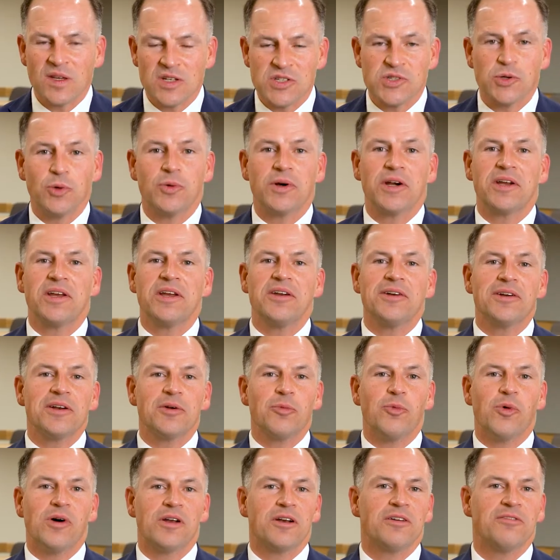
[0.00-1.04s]
So we're here
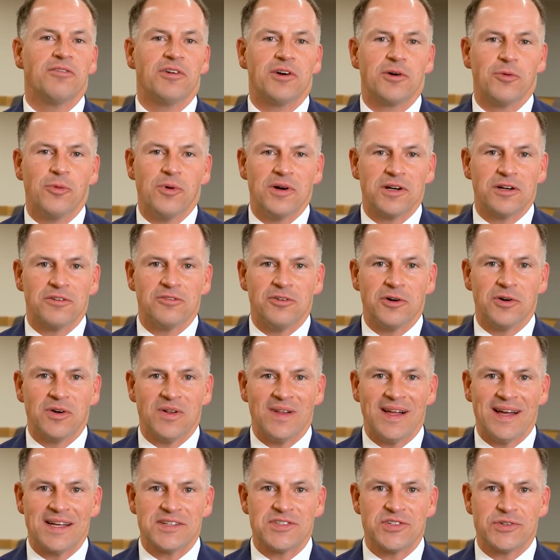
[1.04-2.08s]
in one of our wonderful
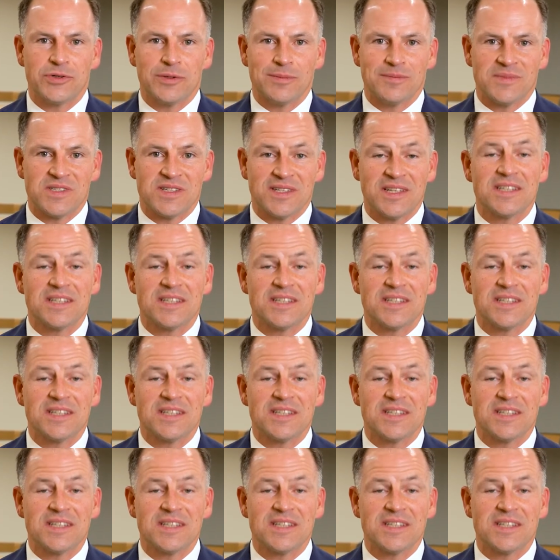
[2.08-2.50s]
classrooms.